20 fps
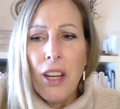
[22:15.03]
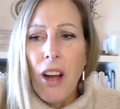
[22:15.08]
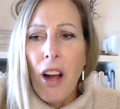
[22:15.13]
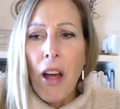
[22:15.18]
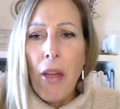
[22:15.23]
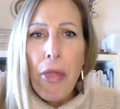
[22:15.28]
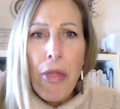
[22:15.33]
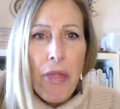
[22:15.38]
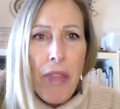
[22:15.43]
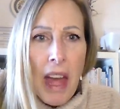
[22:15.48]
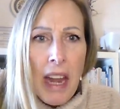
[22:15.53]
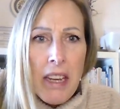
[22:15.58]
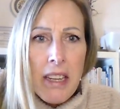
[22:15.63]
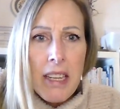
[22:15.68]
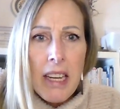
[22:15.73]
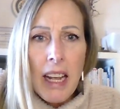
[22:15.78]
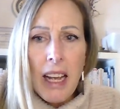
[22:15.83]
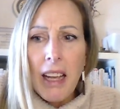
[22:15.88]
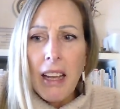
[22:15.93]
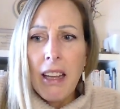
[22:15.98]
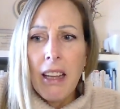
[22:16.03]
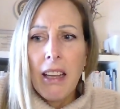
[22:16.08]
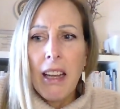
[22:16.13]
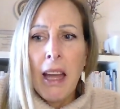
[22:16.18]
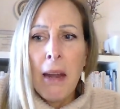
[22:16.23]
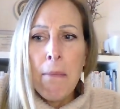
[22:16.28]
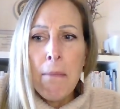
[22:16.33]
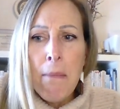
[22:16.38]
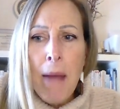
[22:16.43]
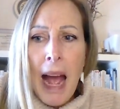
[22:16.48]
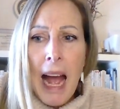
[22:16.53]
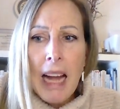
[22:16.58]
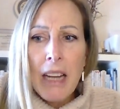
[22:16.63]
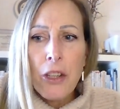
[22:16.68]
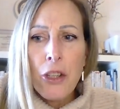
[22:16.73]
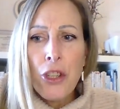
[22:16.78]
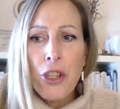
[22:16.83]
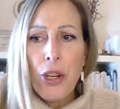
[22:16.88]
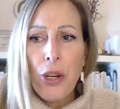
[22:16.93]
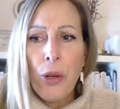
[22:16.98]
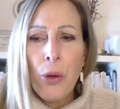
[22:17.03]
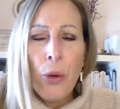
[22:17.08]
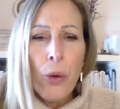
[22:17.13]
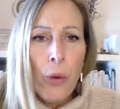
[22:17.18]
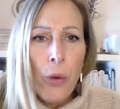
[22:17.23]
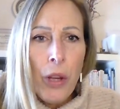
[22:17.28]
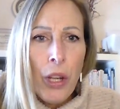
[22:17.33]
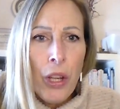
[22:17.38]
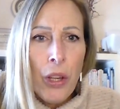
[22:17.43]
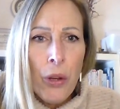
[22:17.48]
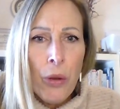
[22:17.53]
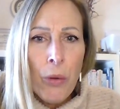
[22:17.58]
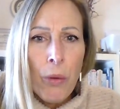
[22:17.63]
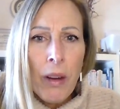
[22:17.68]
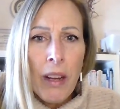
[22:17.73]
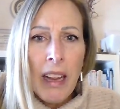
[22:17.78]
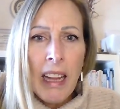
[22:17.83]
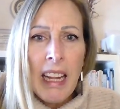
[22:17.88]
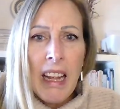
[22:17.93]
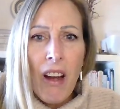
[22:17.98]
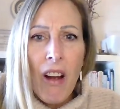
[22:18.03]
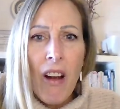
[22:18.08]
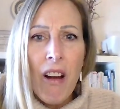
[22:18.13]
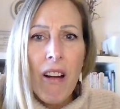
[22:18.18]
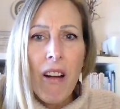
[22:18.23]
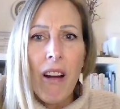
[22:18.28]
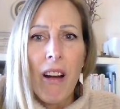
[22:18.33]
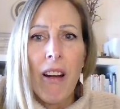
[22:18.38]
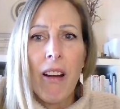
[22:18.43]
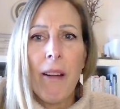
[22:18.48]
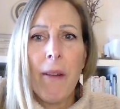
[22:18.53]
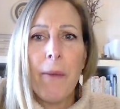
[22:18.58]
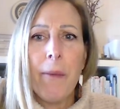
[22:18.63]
authentic and match who you really are.